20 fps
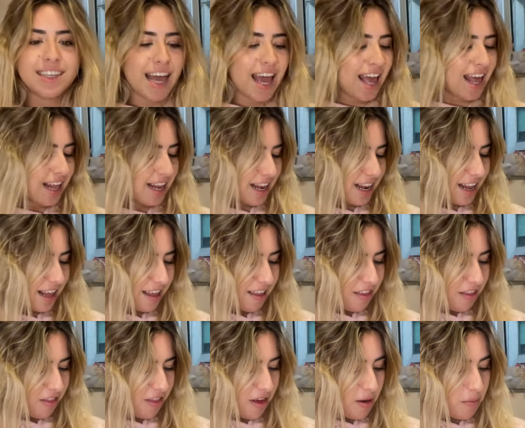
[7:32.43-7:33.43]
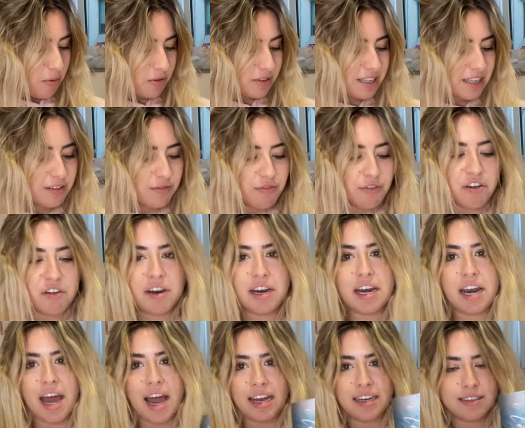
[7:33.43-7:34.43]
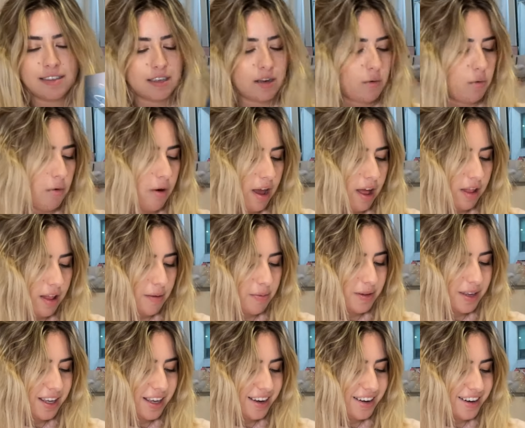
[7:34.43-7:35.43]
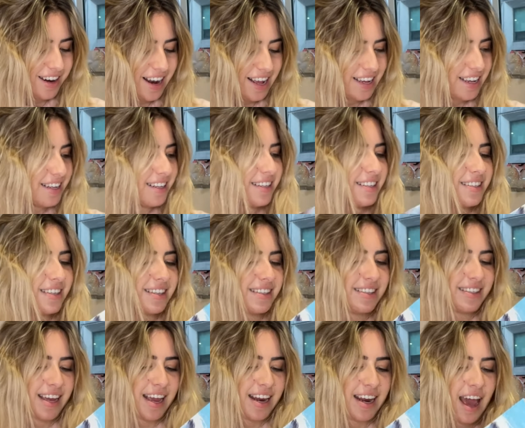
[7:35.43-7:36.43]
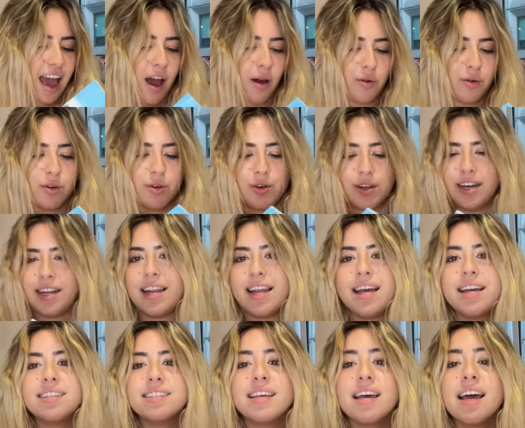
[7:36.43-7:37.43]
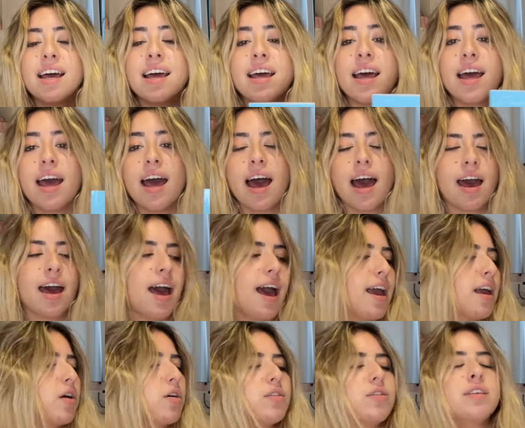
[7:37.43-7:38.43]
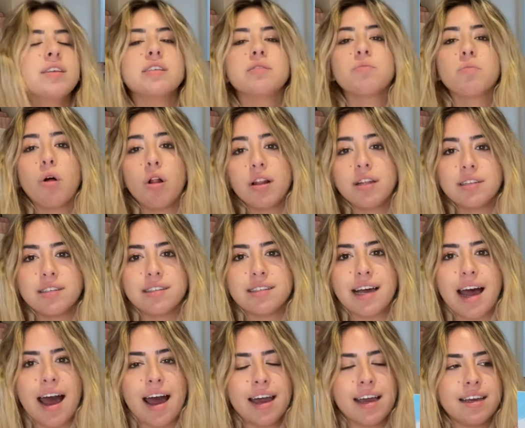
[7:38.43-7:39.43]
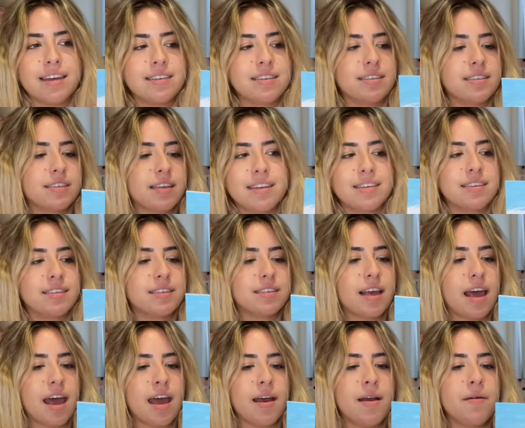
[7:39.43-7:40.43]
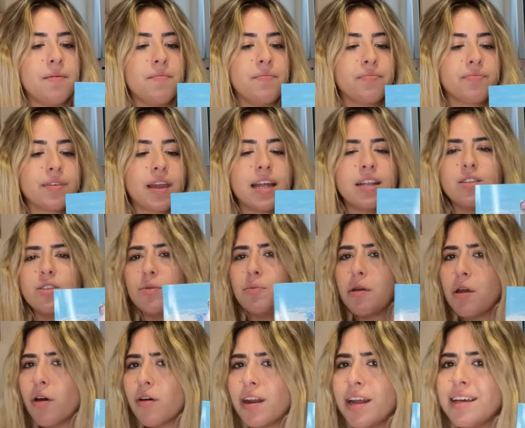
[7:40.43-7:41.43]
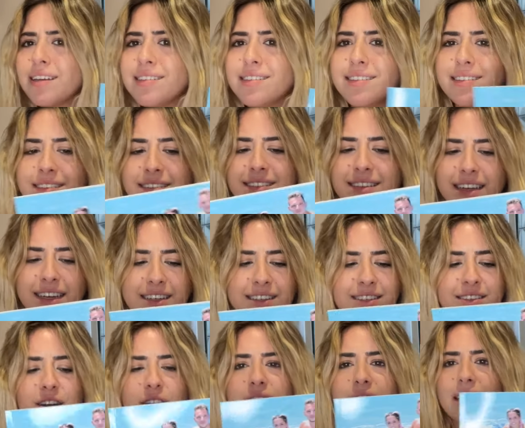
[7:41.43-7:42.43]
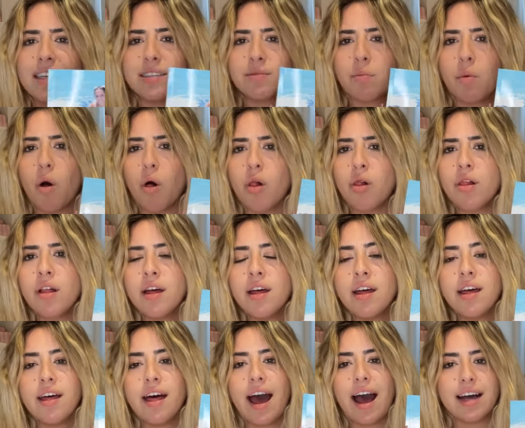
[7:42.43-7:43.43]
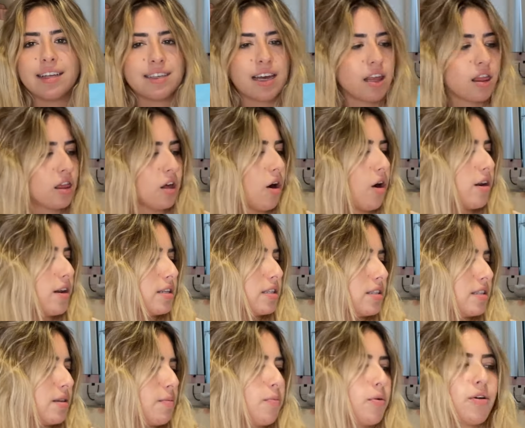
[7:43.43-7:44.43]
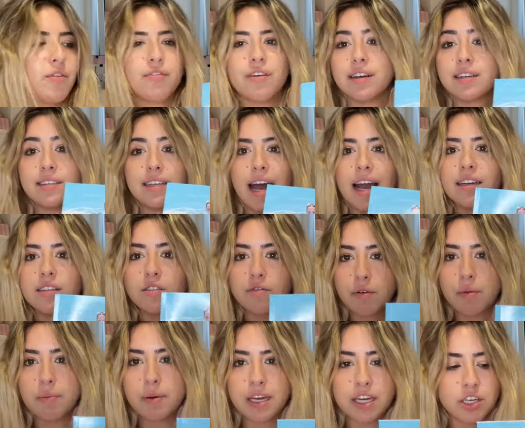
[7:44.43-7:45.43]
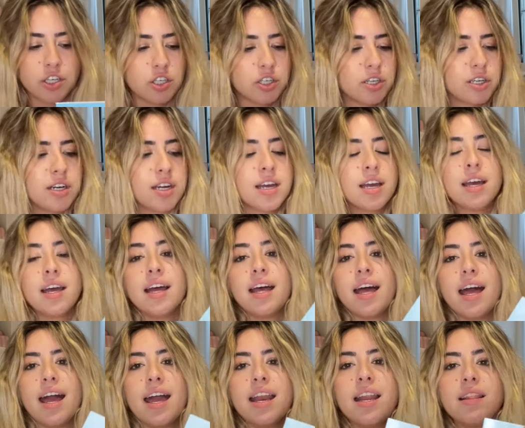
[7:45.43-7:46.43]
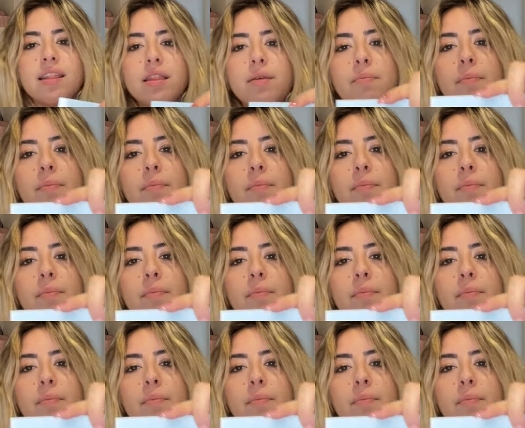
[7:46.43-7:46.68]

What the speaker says: and they put it very nice and well up here. Like, it's insane how good it is. I got the smallest size, and to be honest, it's not that small as I thought. It's the perfect size of a picture. And at the